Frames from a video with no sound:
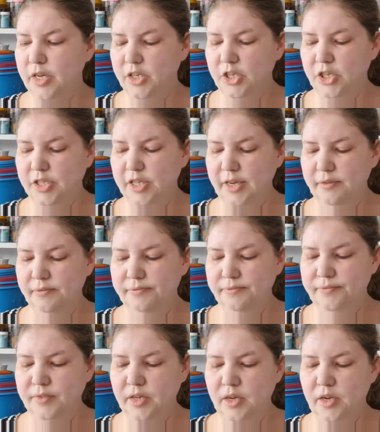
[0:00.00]
Just saying.
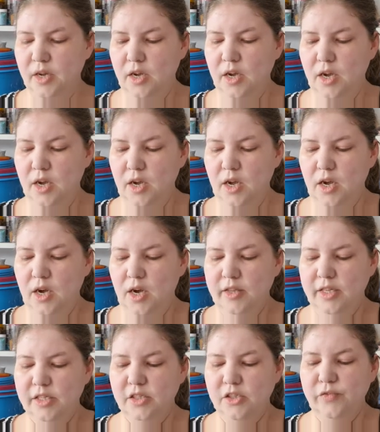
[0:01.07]

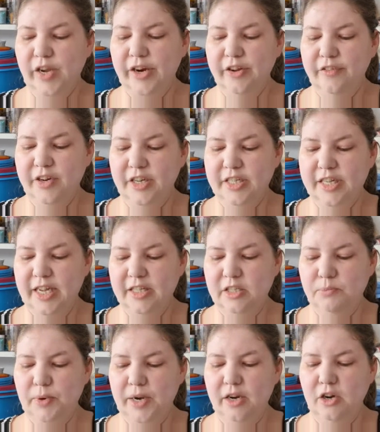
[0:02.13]
This is a very, very dense
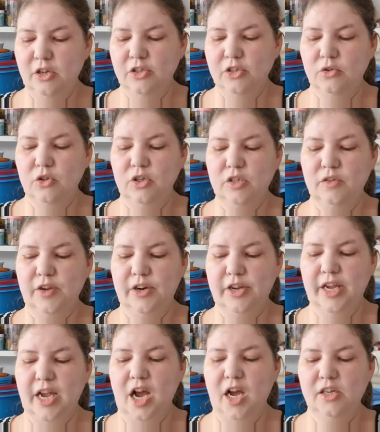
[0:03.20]
bread. It also looks
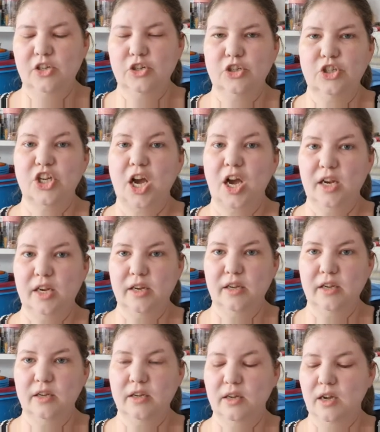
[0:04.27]
very underdone.
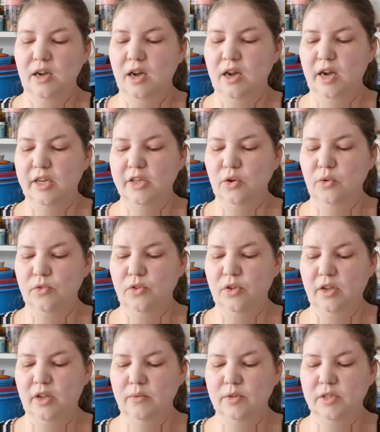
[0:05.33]
I don't
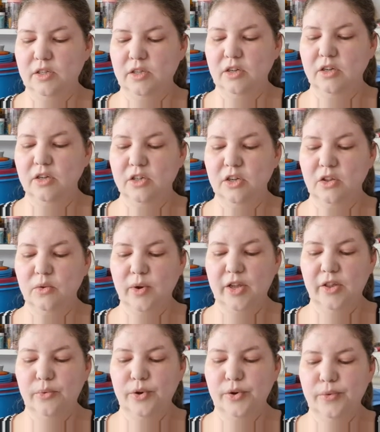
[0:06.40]
think it was cooked all the way
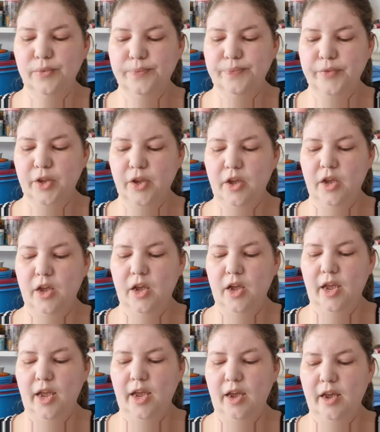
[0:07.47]
through.
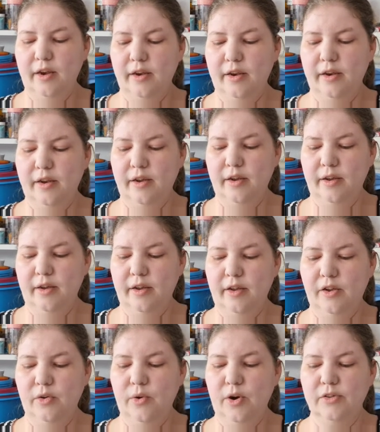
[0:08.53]
And
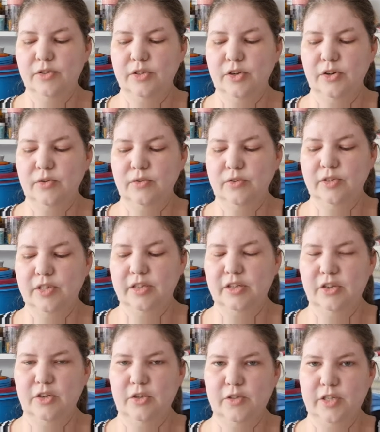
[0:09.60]
you also
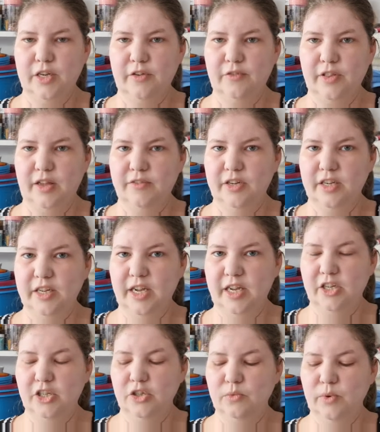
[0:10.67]
didn't use enough leavening
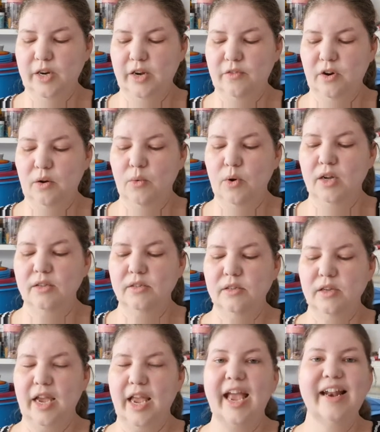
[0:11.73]
agent, whatever it was.
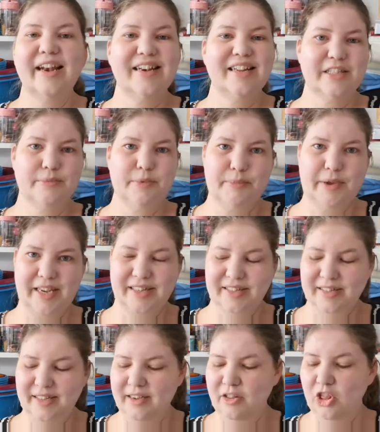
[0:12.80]
And it needs to be baked
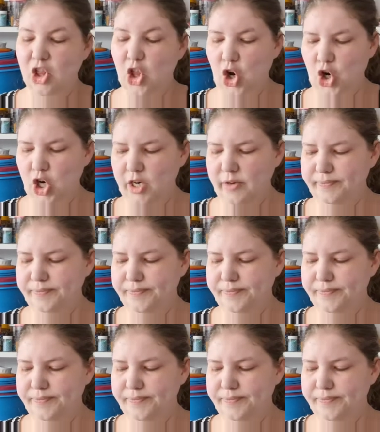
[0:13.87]
longer.